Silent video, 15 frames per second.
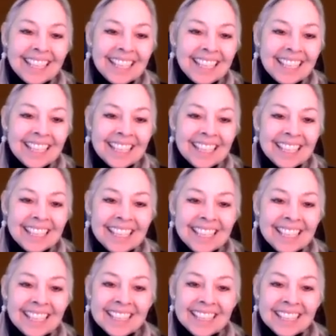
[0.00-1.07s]

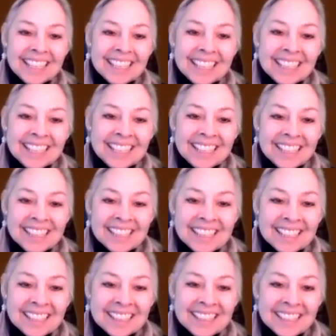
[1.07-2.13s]

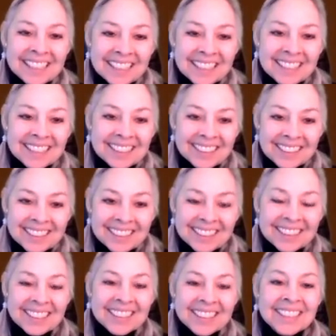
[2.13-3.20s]

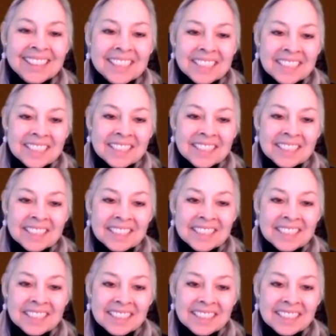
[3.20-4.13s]
(not speaking)